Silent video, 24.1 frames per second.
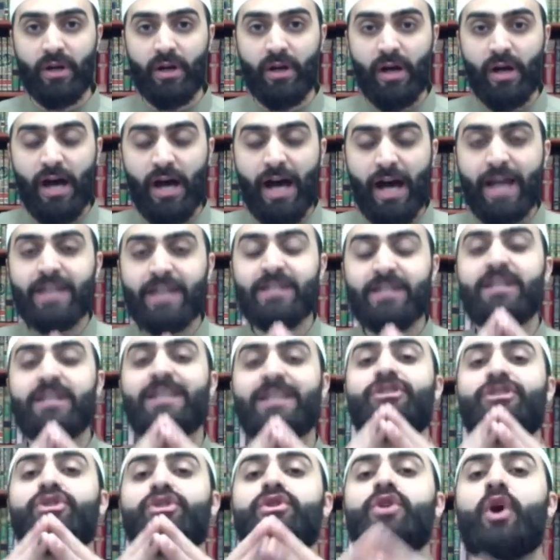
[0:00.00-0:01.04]
I
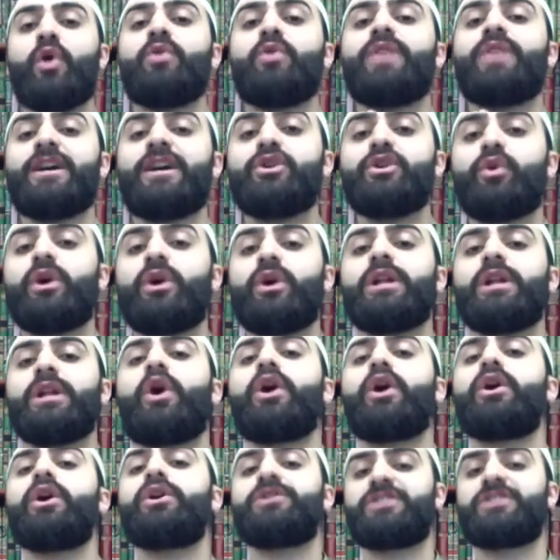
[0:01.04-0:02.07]
need to know that you are
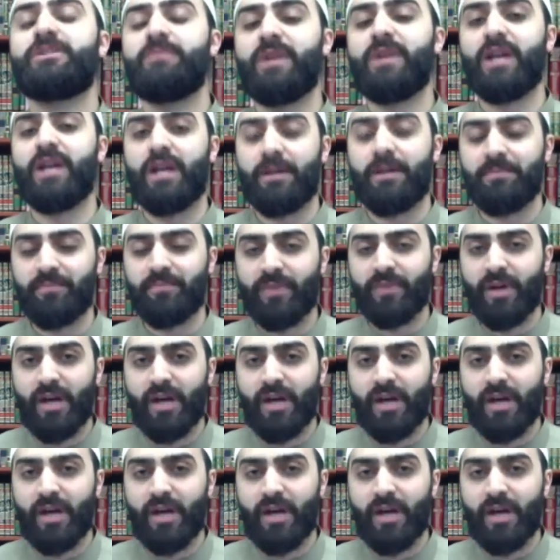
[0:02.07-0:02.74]
loyal to me.